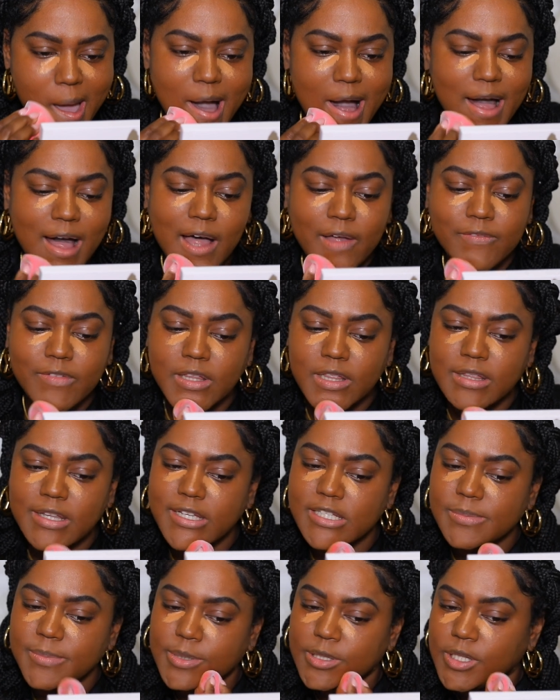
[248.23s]
I have it
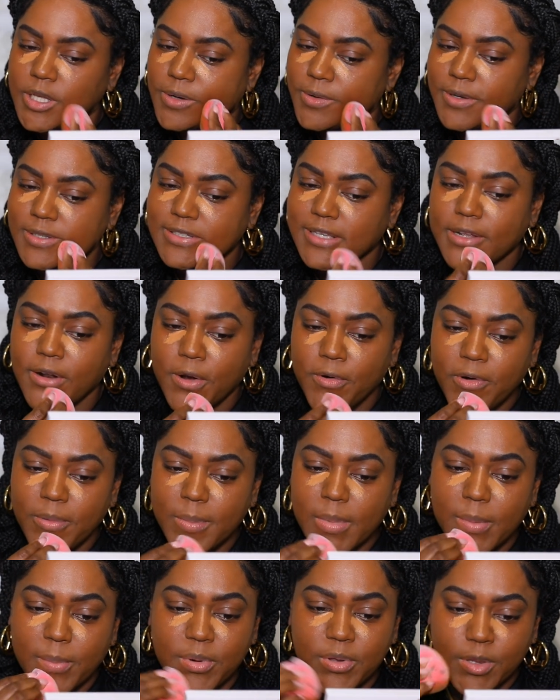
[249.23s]
linked below because I don't
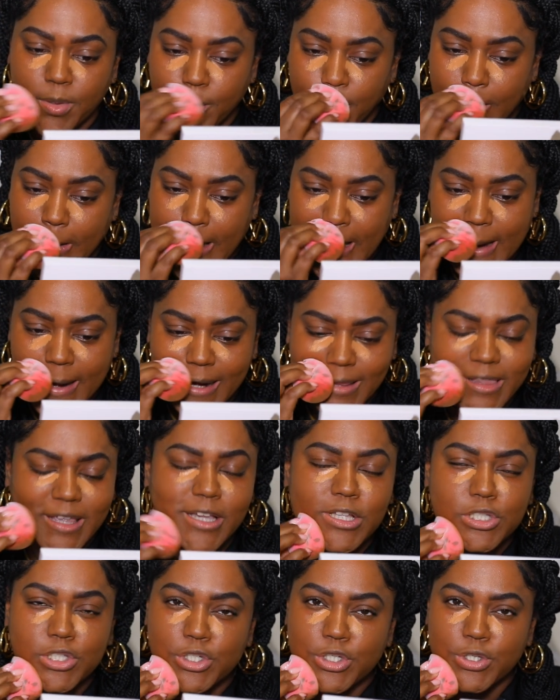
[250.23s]
remember the brand. I
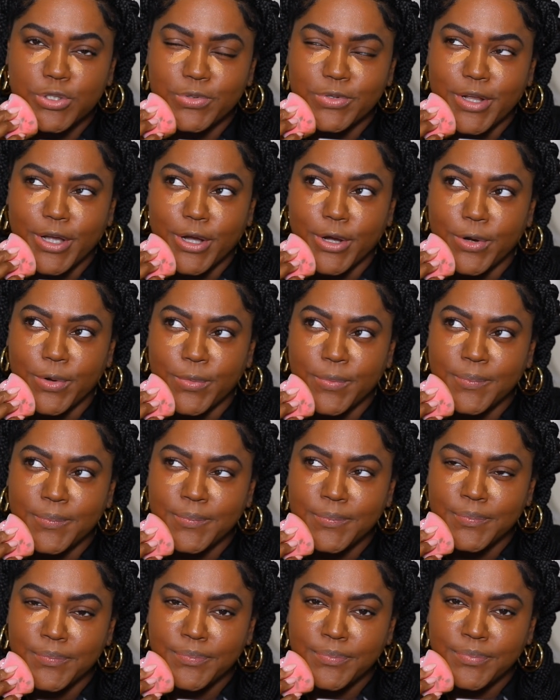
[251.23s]
think it's Juno.
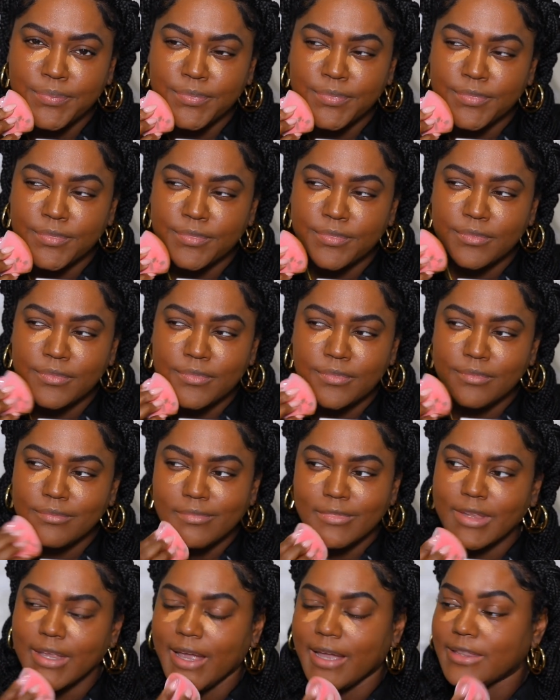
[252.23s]

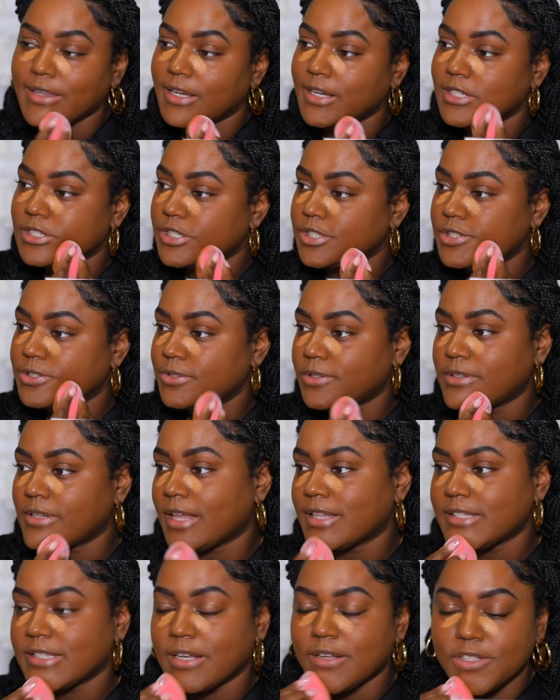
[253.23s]
Yeah, I think it's Juno.
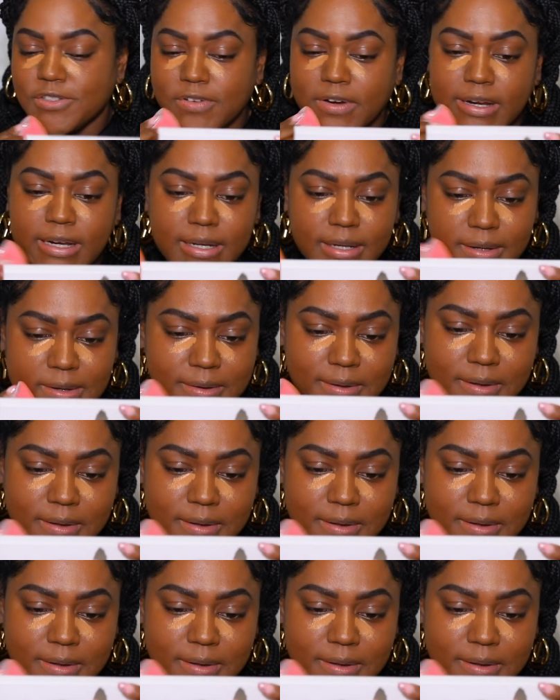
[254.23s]
That sounds right.